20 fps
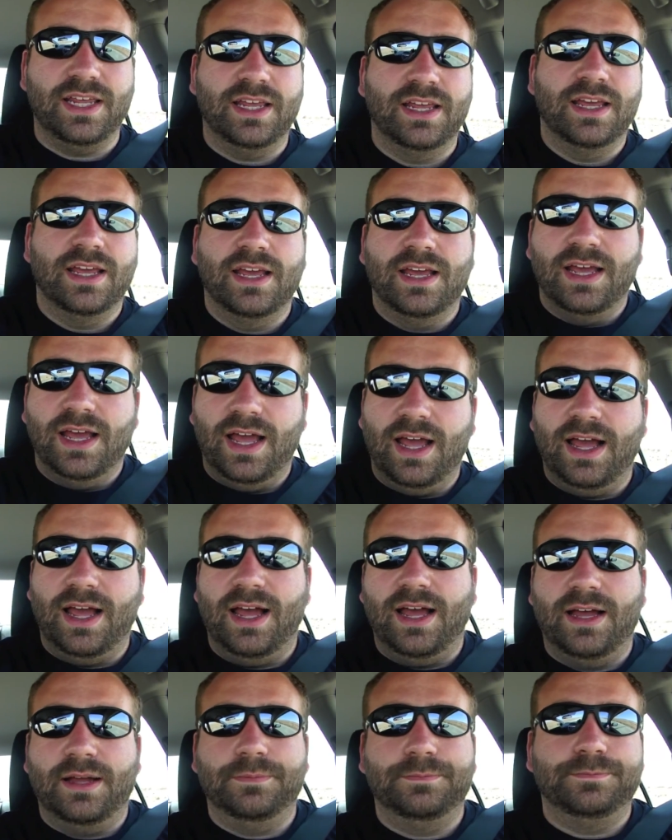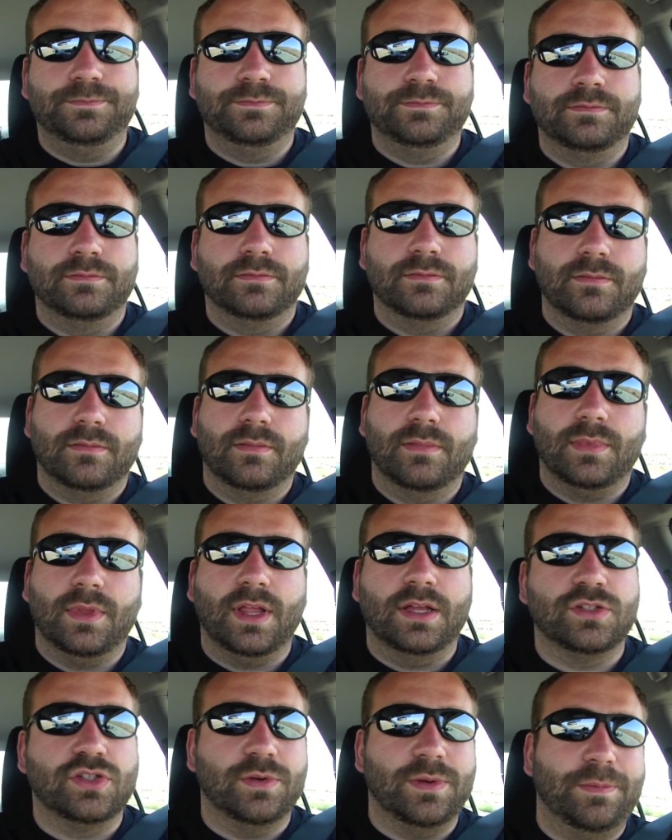
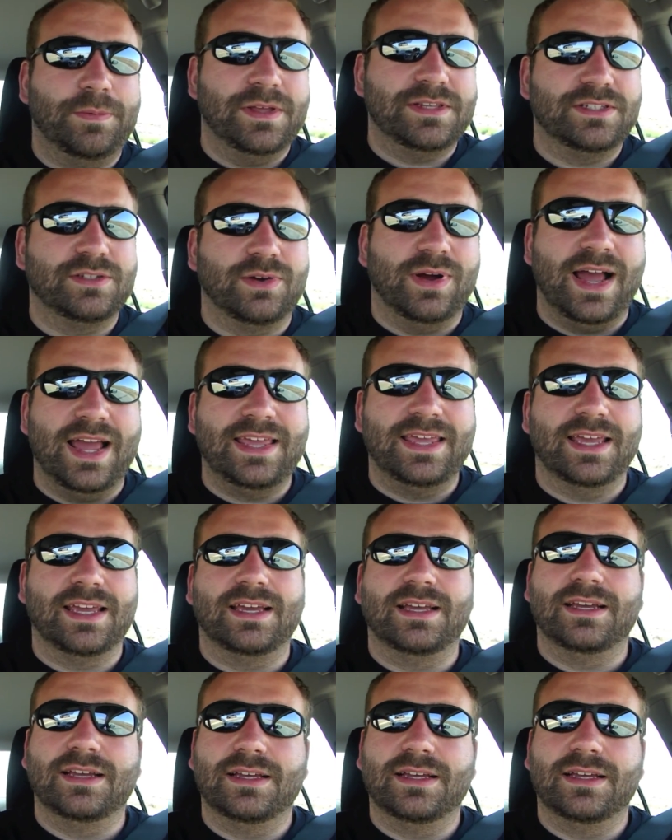And so many places to go hiking.